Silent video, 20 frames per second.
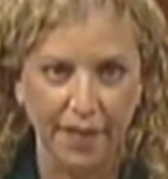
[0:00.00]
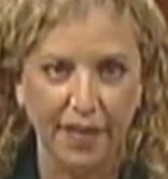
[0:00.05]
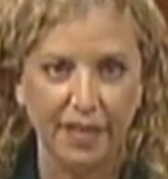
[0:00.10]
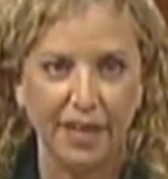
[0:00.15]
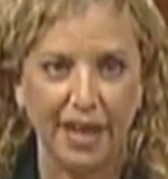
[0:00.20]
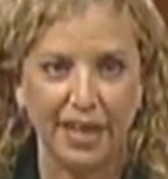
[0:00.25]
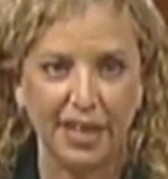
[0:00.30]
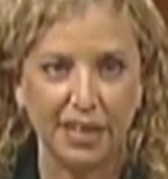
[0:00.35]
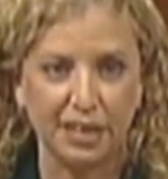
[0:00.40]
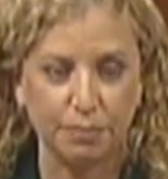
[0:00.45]

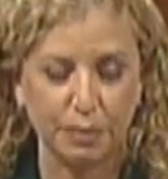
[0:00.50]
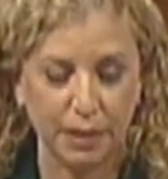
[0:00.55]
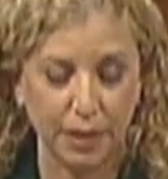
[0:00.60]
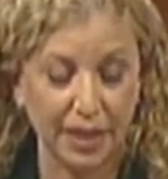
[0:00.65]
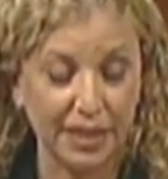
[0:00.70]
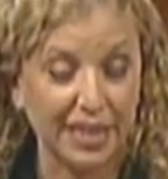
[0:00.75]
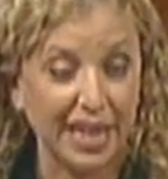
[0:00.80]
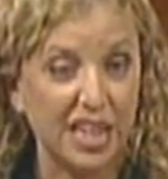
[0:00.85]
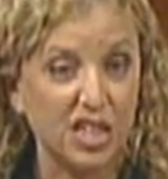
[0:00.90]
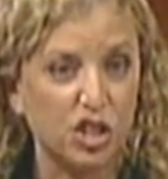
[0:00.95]
that
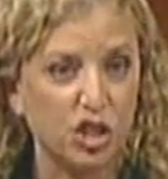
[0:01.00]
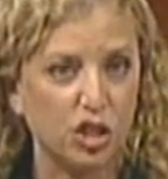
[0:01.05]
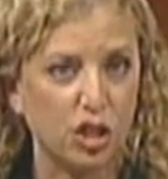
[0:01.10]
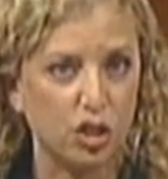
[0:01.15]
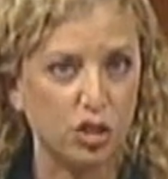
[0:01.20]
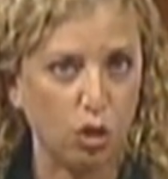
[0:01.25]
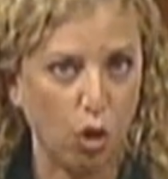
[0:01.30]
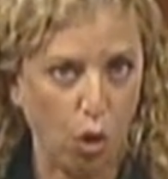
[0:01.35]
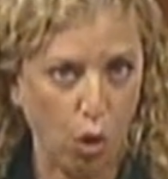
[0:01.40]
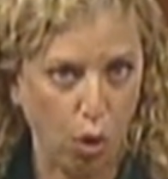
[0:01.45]
engages
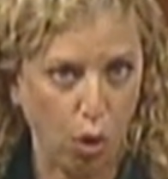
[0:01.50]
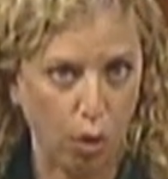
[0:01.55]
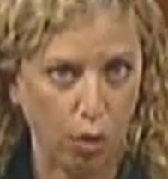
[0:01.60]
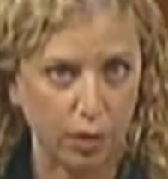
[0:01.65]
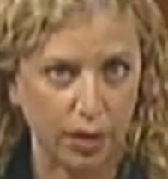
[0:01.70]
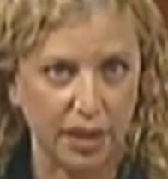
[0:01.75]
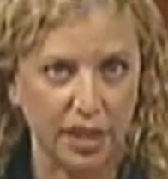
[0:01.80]
us all